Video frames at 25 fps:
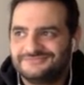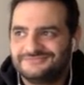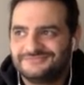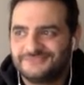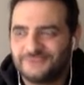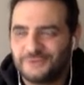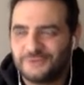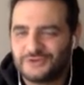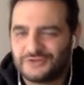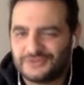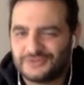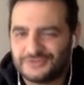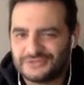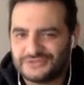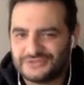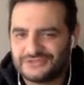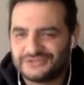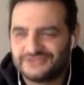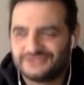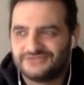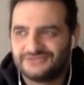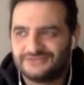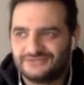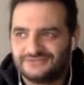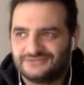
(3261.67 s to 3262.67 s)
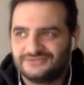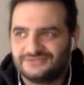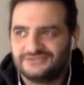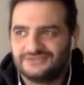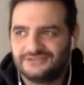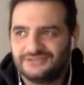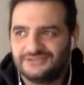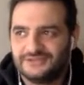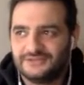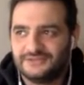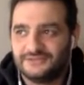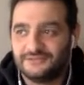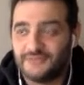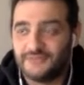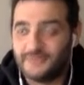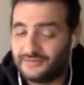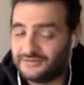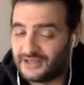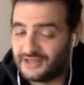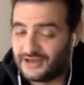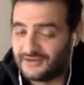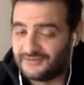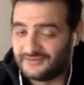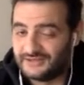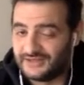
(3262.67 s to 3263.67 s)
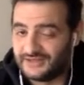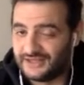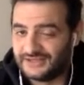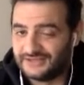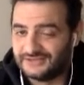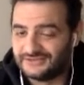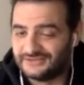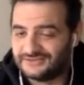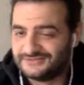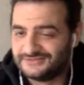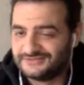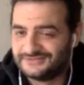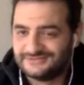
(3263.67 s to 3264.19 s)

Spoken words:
Christmas, maybe not even then.